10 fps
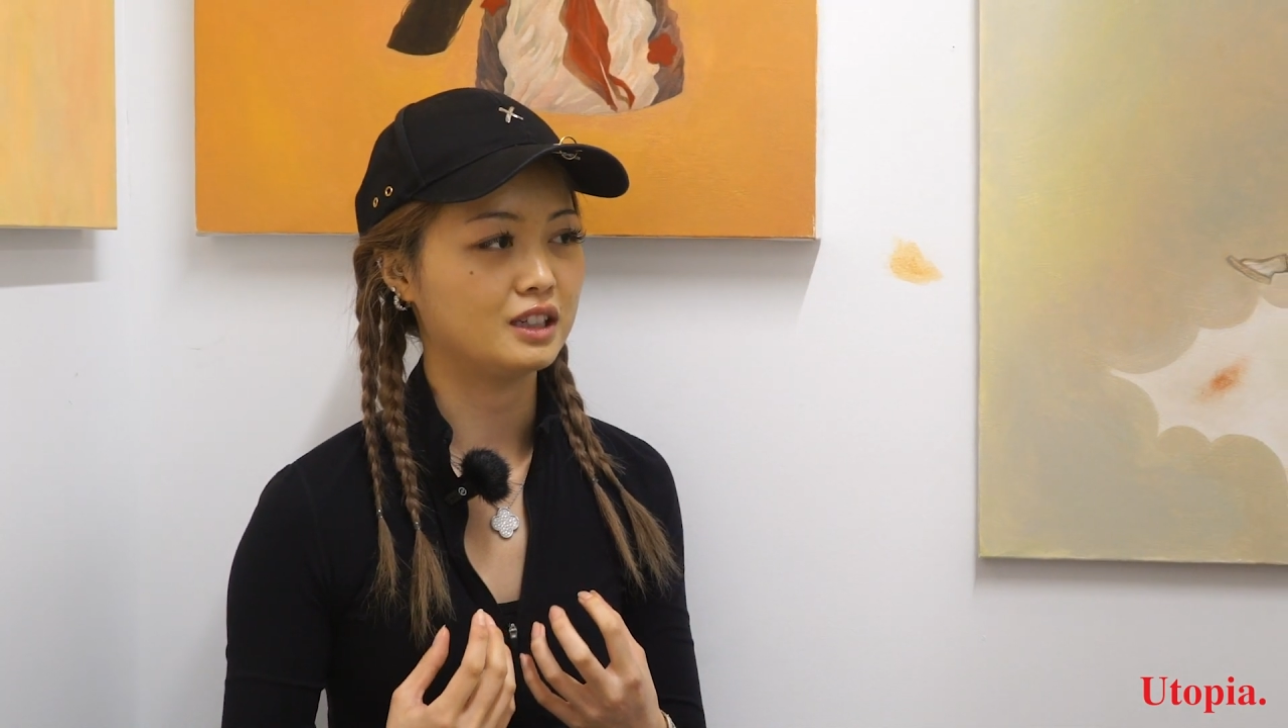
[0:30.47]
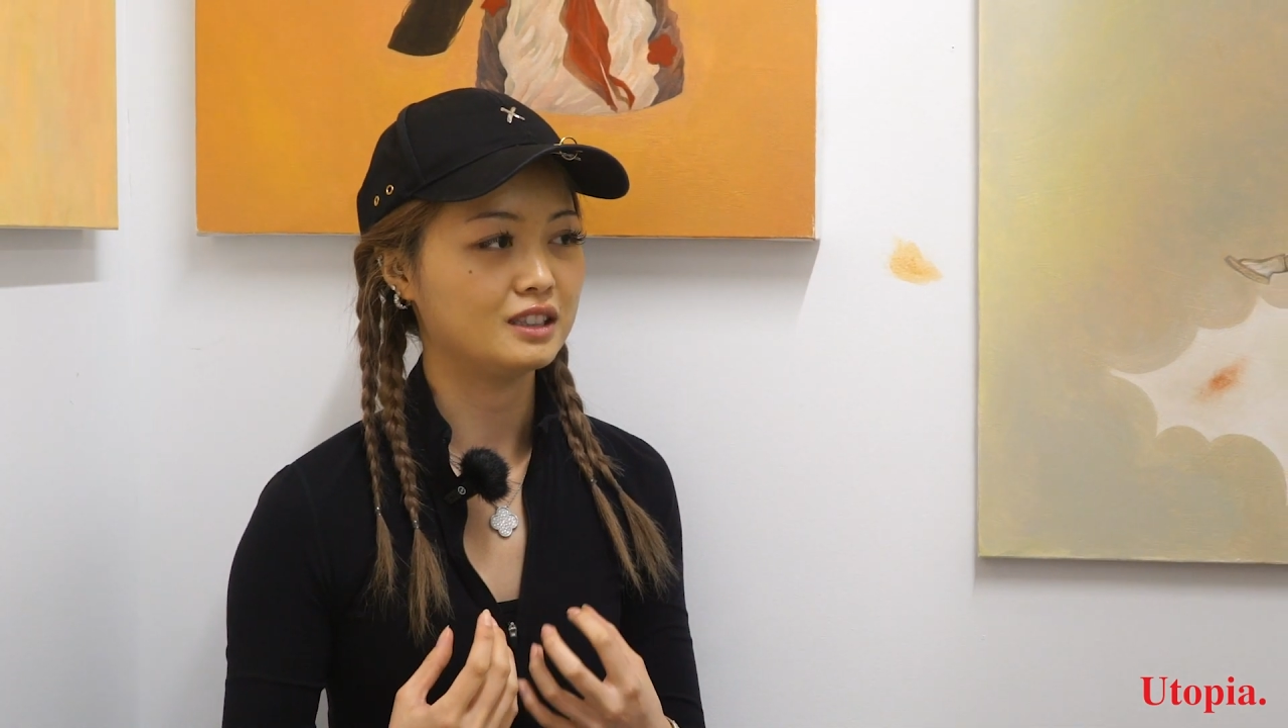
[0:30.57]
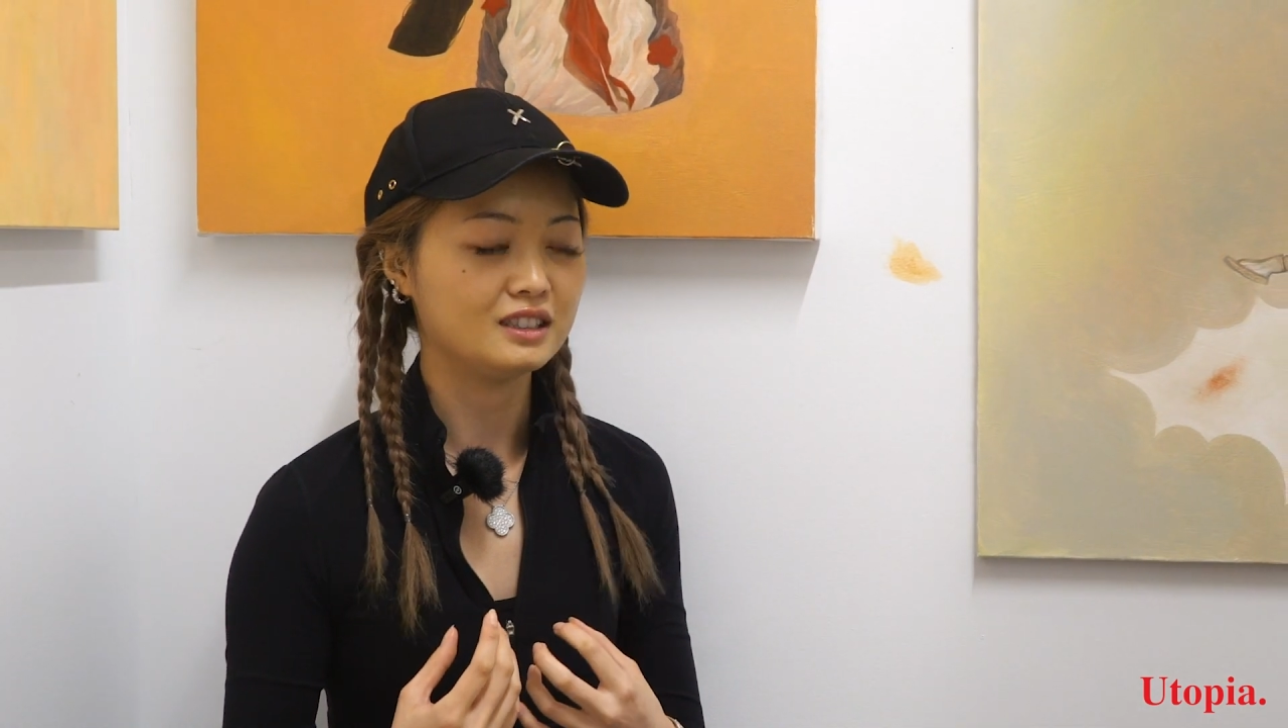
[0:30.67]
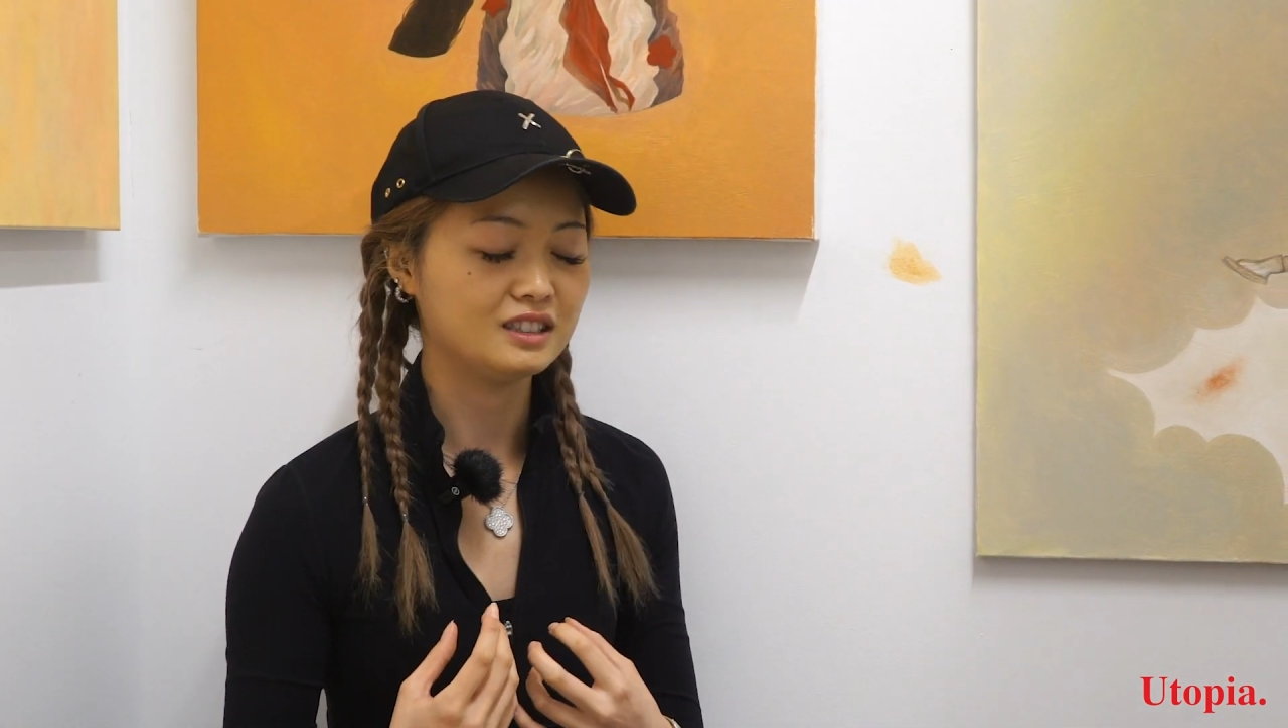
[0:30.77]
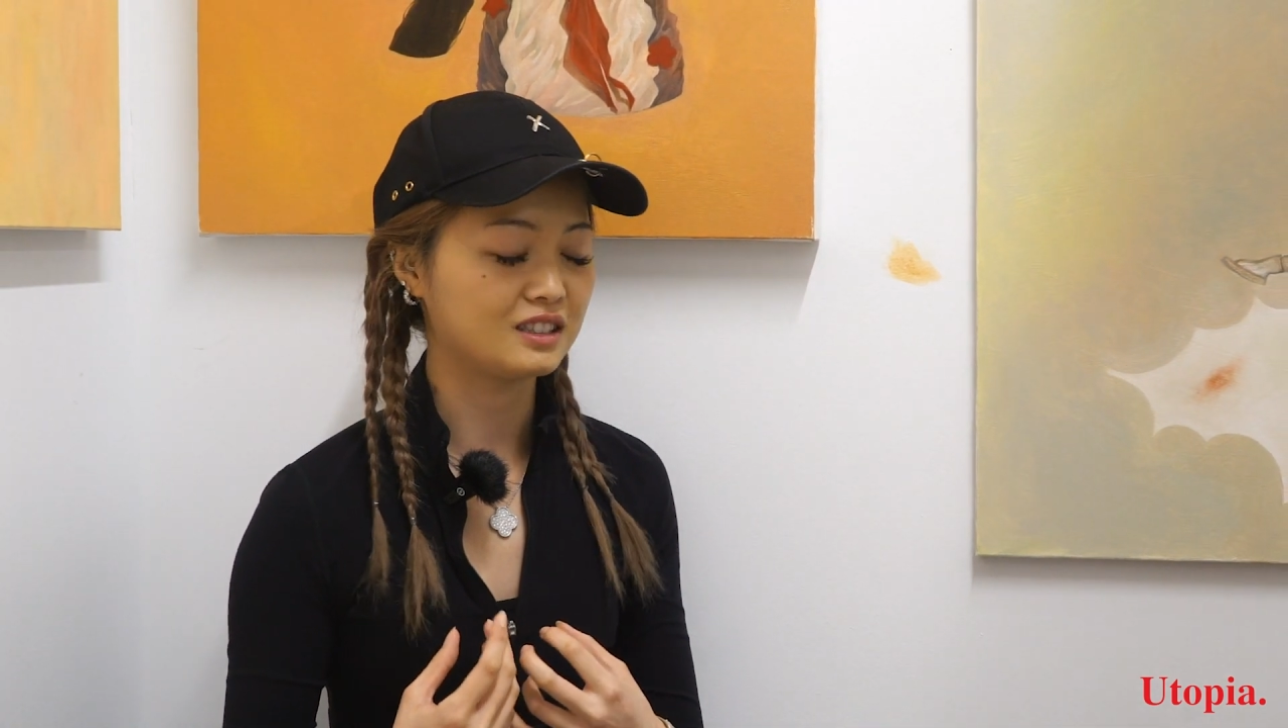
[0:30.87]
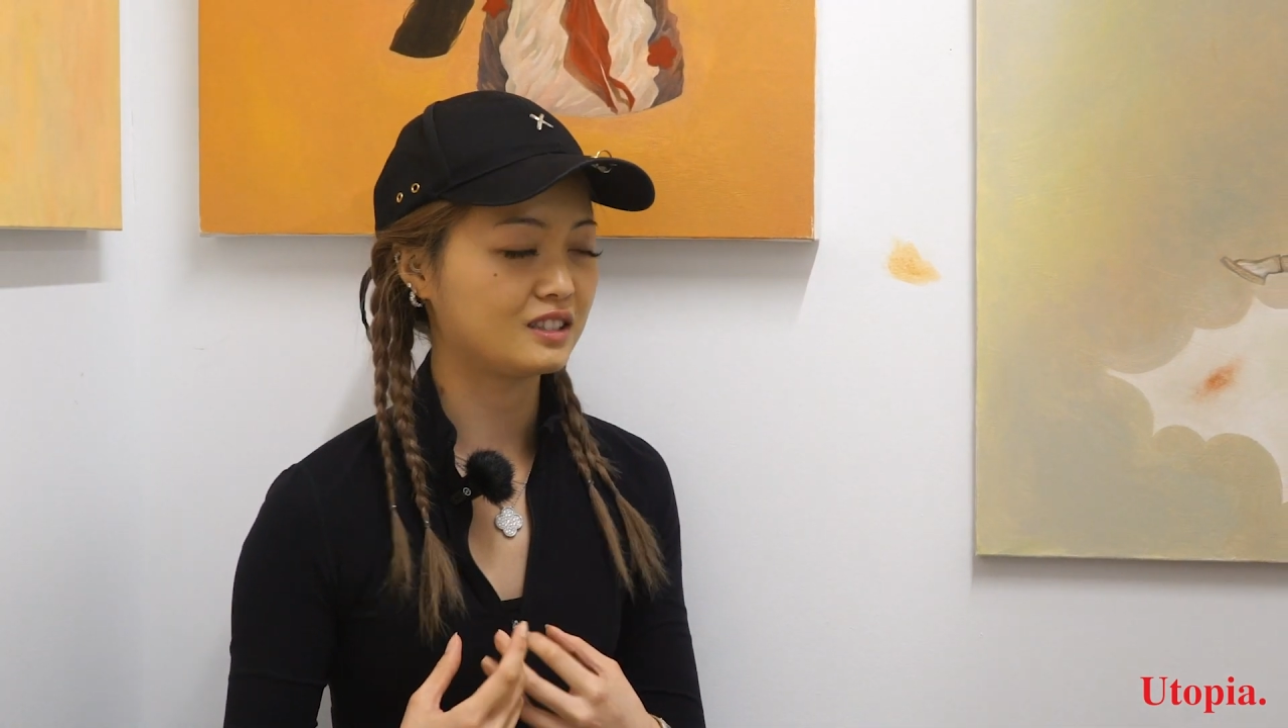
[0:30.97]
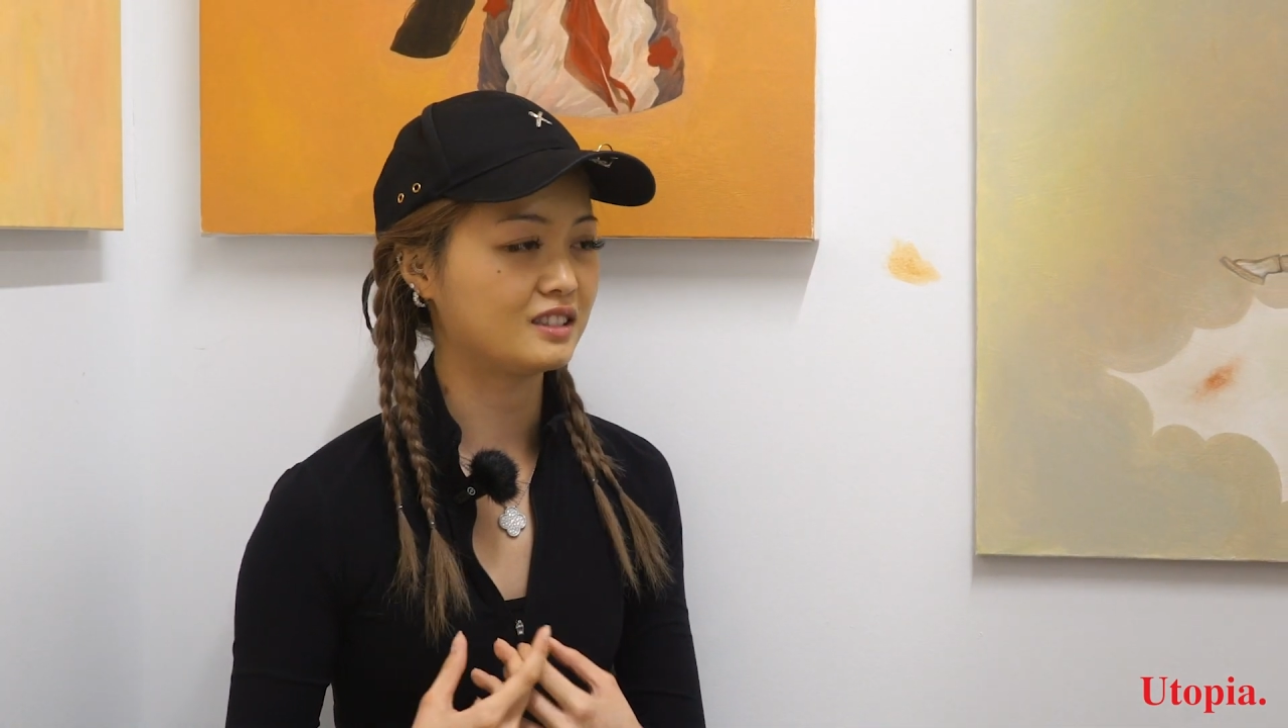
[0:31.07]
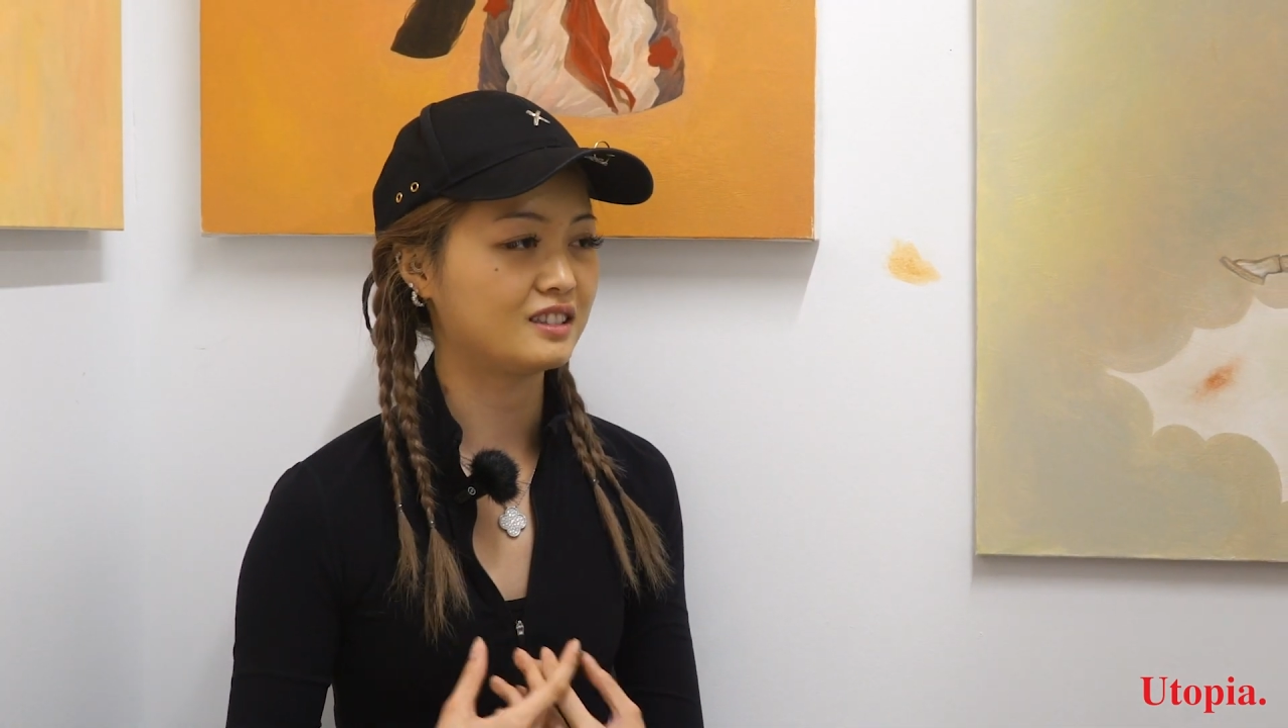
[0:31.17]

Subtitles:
at ease.